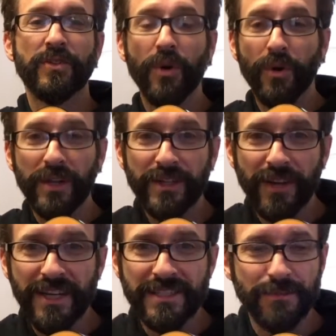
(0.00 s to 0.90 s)
totally
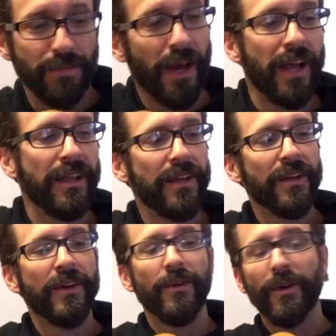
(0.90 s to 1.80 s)
crazy. But
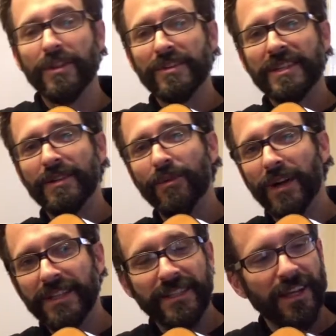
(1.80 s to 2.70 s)
when you see
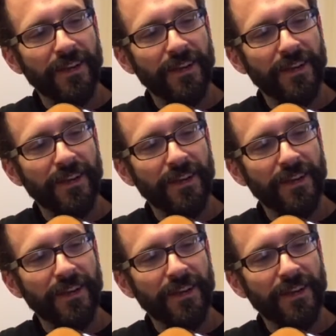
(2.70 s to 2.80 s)
what...